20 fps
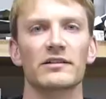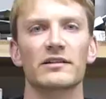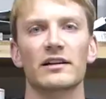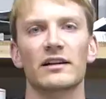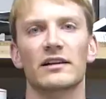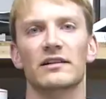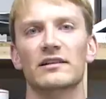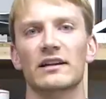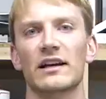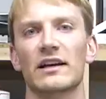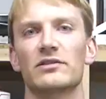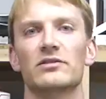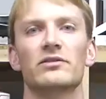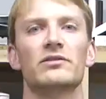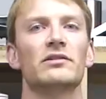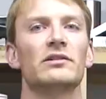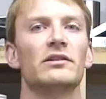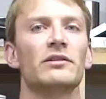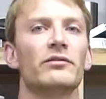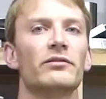settings as you
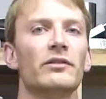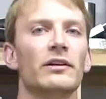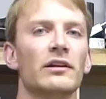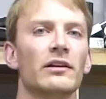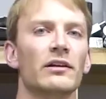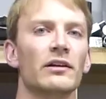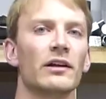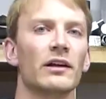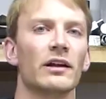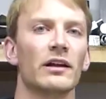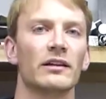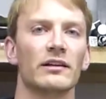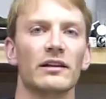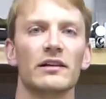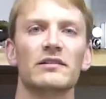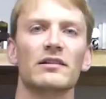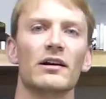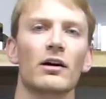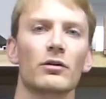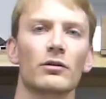see fit.
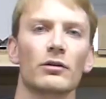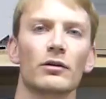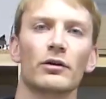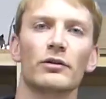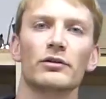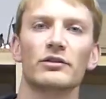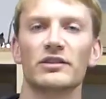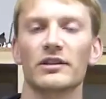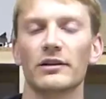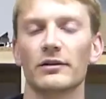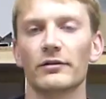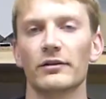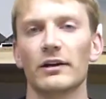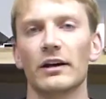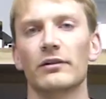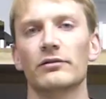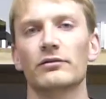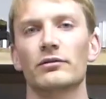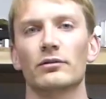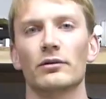That's how you learn stuff,
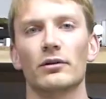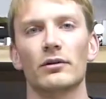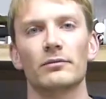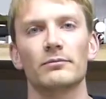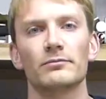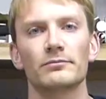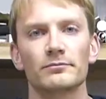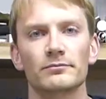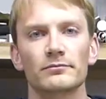after all.